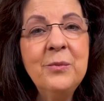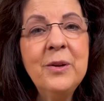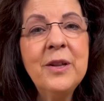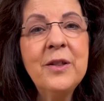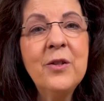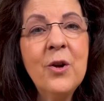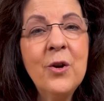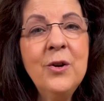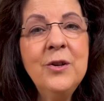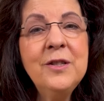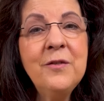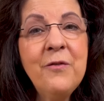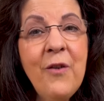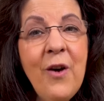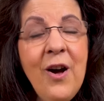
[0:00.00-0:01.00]
with
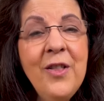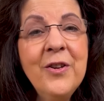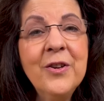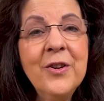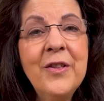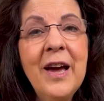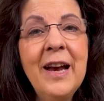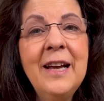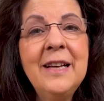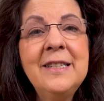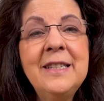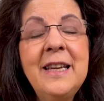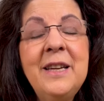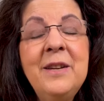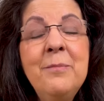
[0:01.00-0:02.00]
Lauren's father that
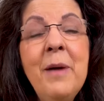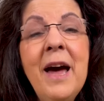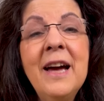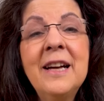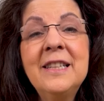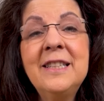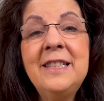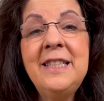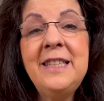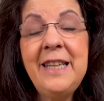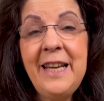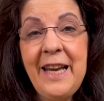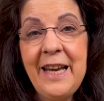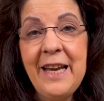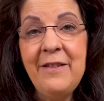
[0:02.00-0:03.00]
has impacted
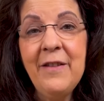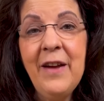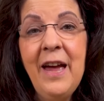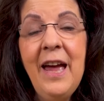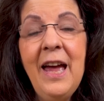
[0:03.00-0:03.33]
Dave.